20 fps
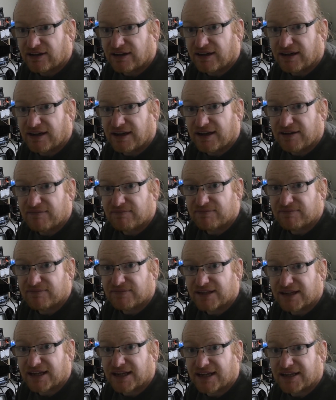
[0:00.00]

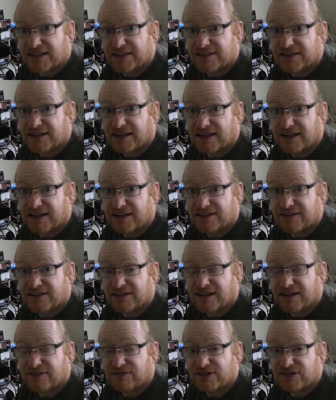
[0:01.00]
And
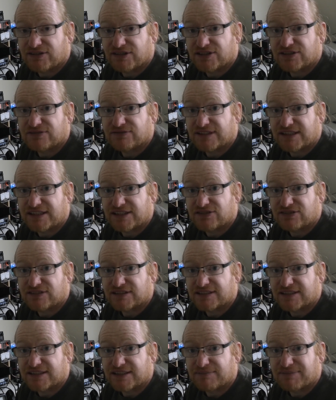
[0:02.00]
I've noticed something
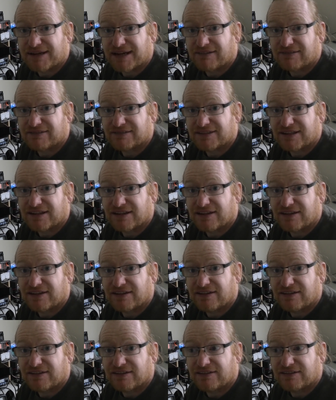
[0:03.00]
interesting about
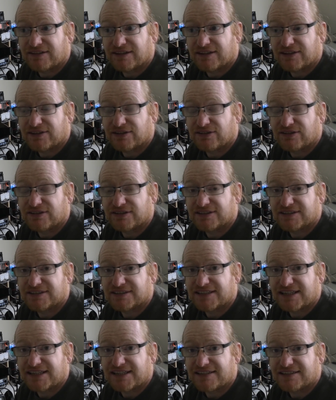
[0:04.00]
the current
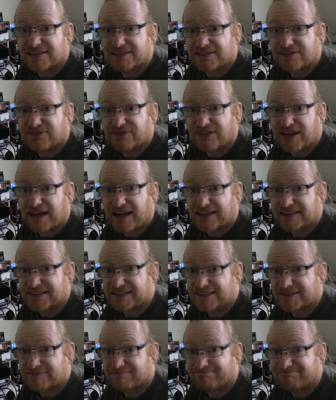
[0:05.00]
status of
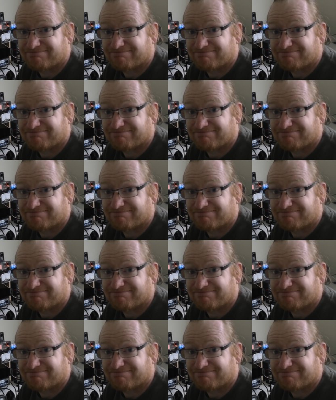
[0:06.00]
that.